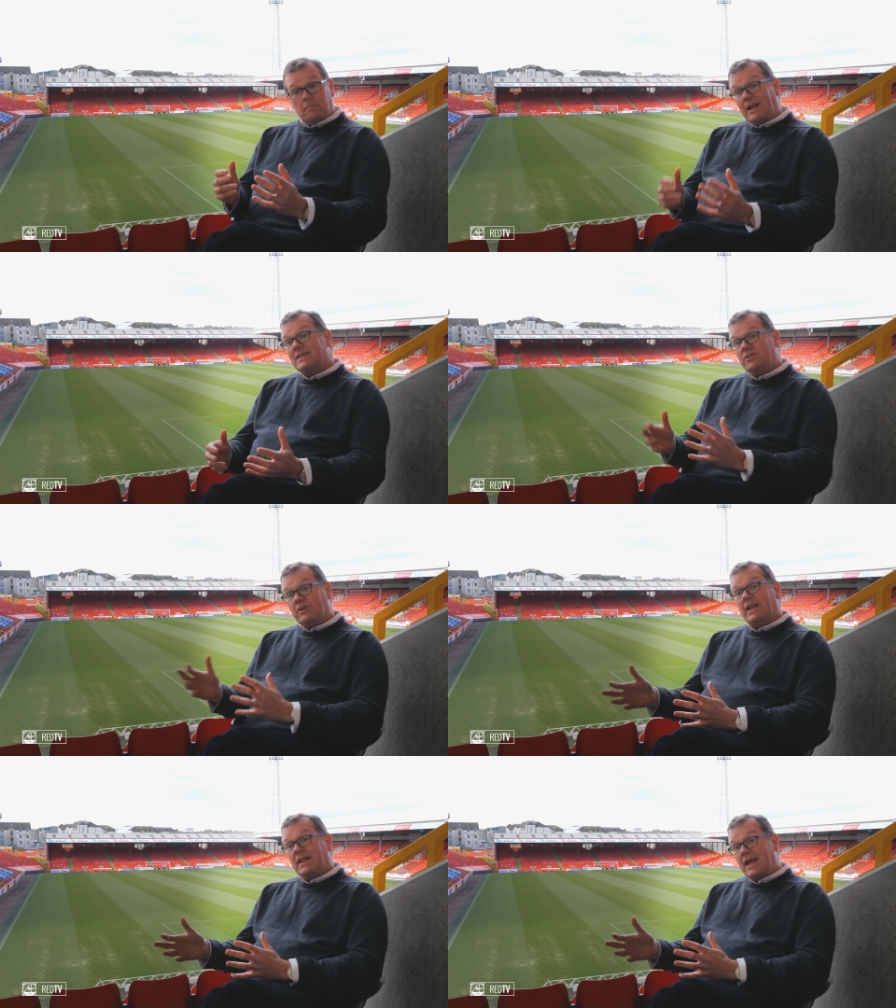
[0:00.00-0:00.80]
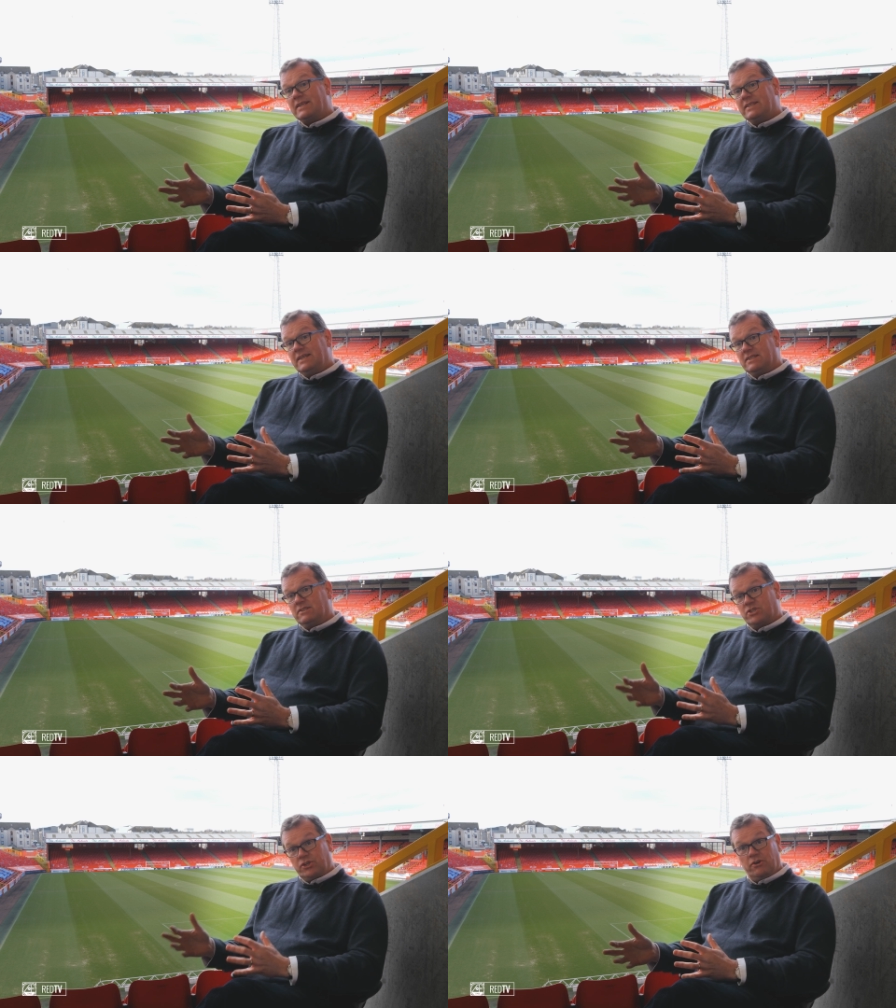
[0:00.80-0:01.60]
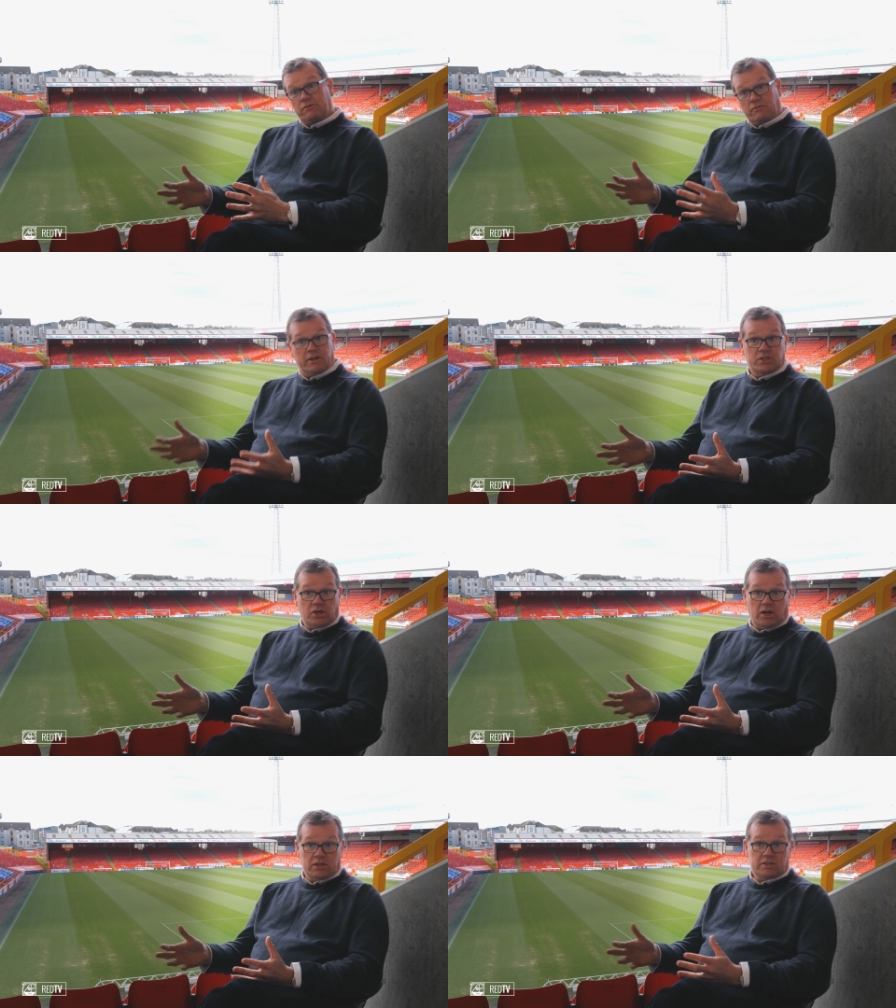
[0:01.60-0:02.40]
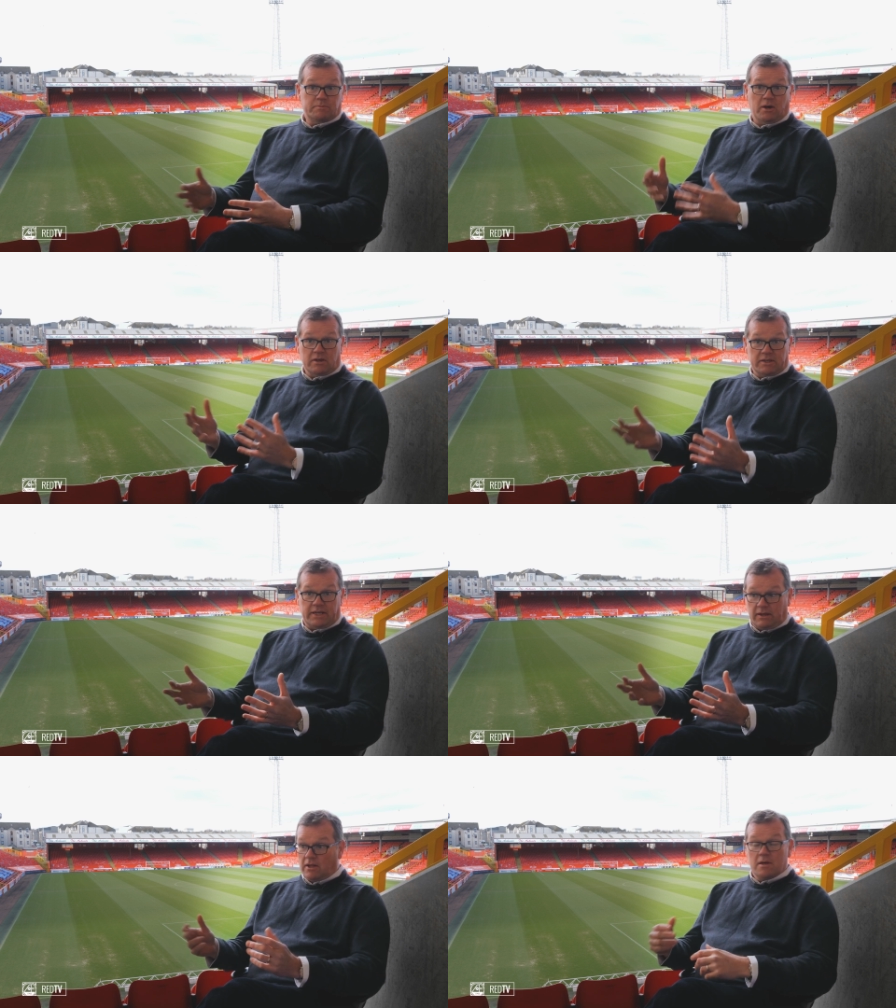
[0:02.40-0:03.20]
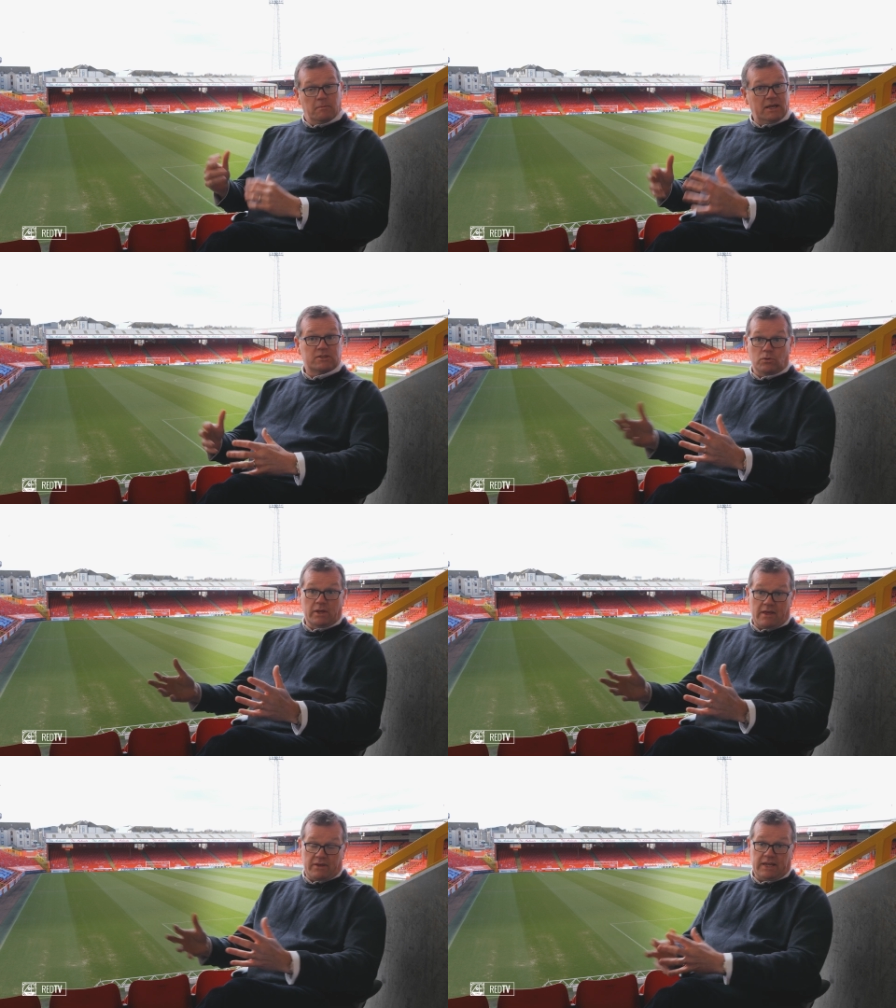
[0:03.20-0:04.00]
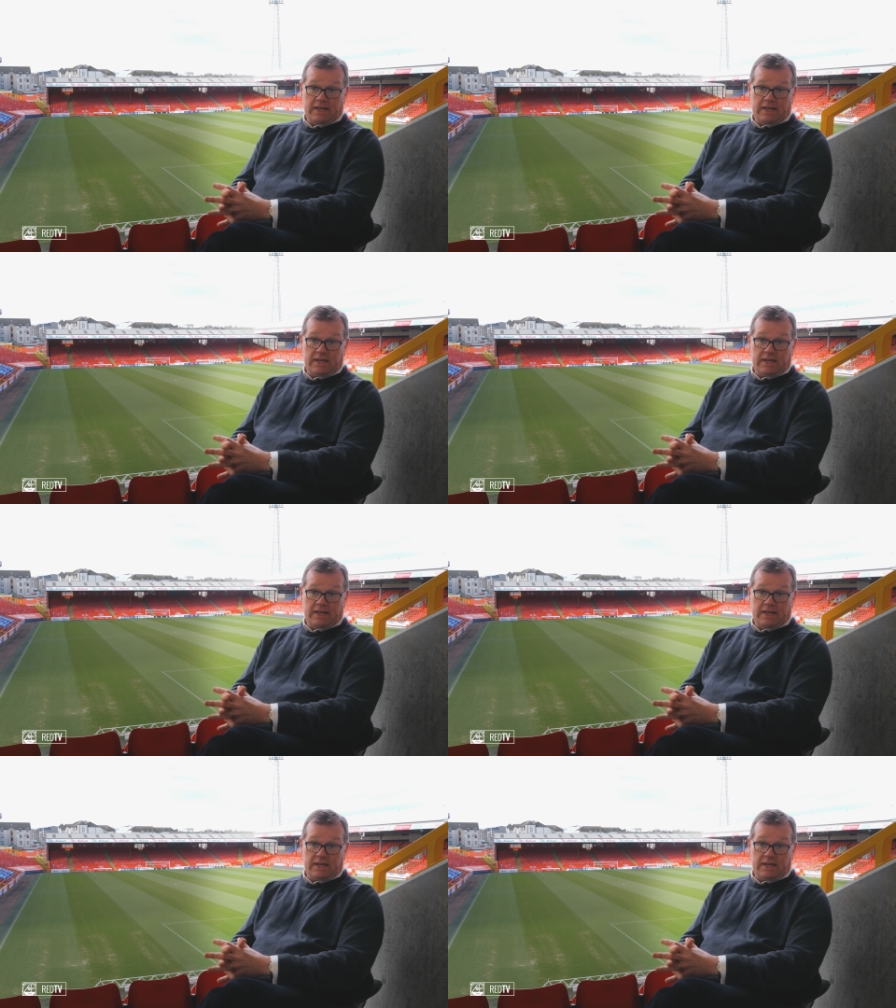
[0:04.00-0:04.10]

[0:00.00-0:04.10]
Plus, you get next season's shirt free of charge as part of the deal, plus all the other